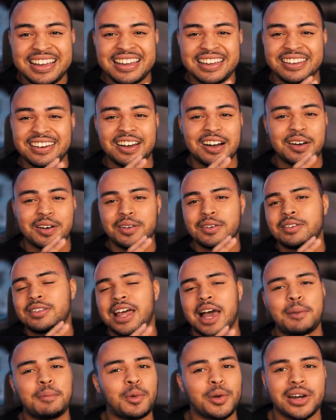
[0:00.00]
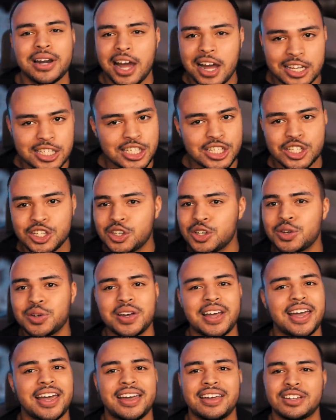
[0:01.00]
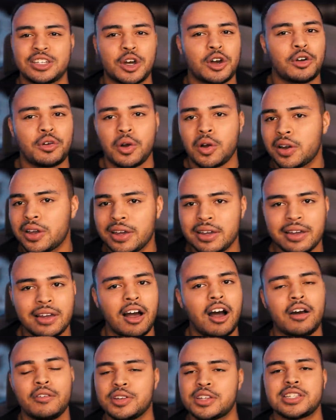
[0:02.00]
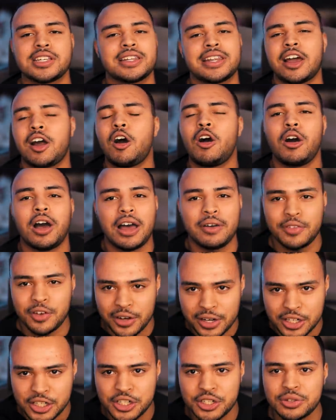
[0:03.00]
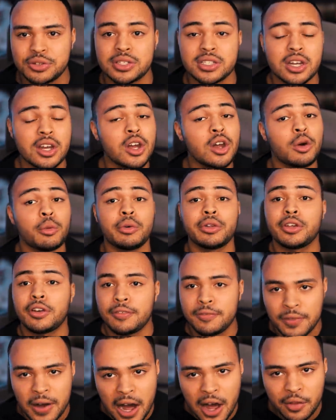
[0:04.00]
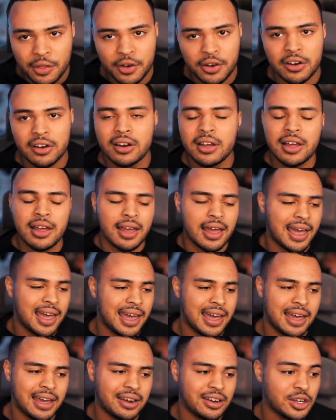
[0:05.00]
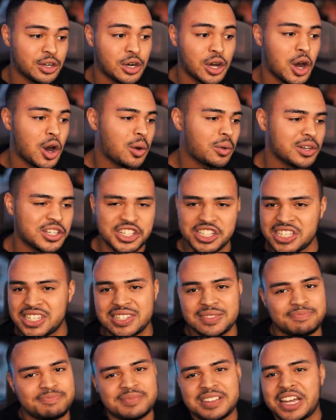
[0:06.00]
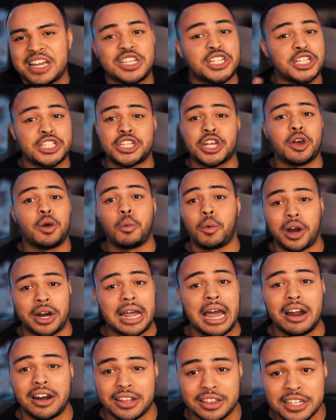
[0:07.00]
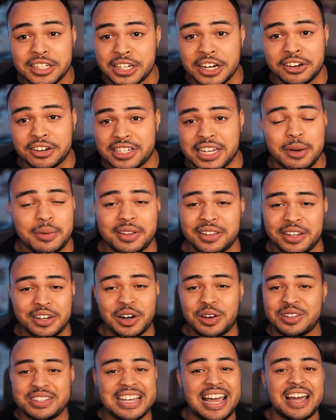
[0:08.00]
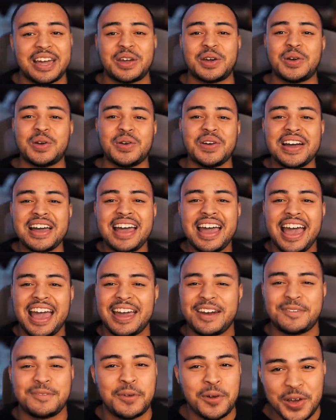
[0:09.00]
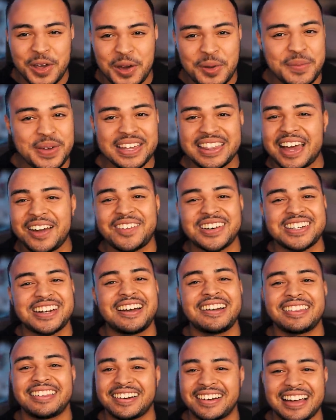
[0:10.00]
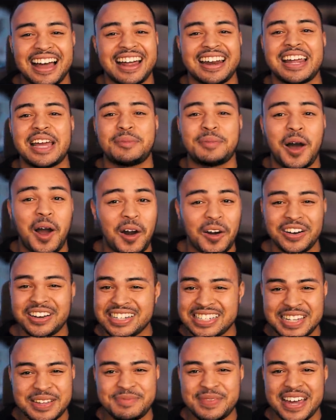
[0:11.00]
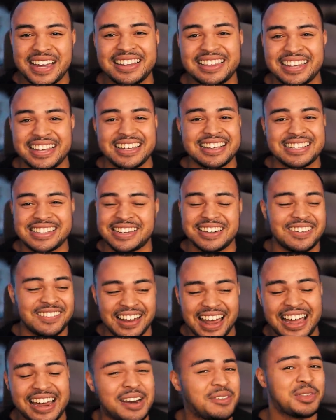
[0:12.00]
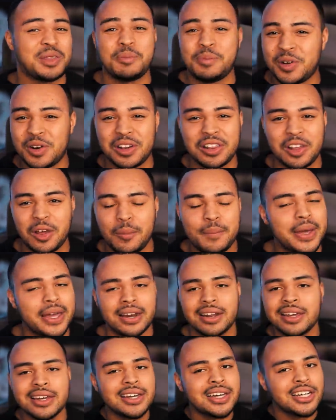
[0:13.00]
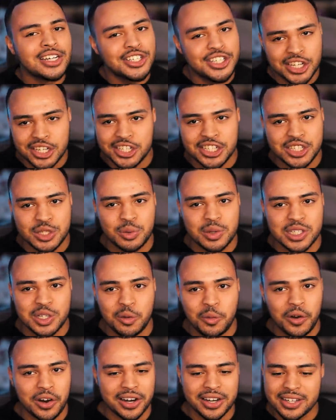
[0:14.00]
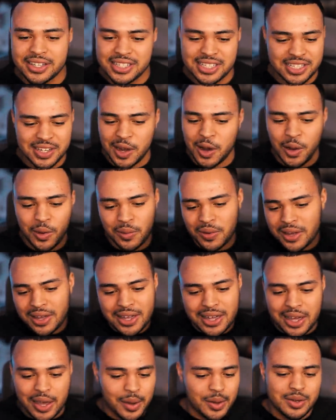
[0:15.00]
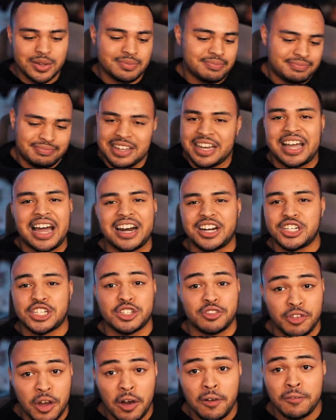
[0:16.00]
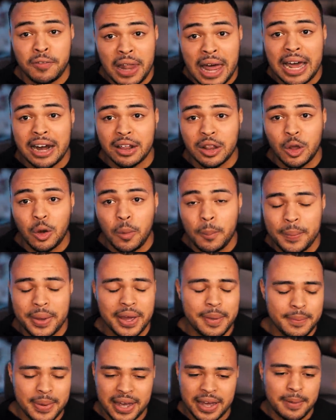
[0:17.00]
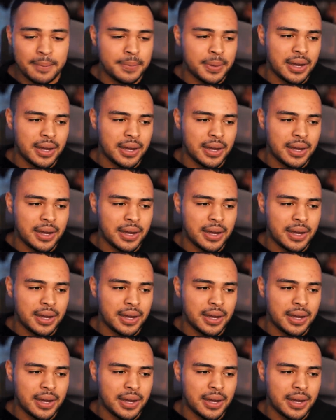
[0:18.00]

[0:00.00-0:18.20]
You know, that boy Natsu and Todoroki, obviously, they all have their issues with their father. And, you know, it just it just didn't work out at the dinner table. You know, Deku and Fuyumi, they were trying their goddamn hardest to make things, you know, lighten up the mood a little bit. Shit just wasn't working, so it, it kind of just fell flat a little bit, man.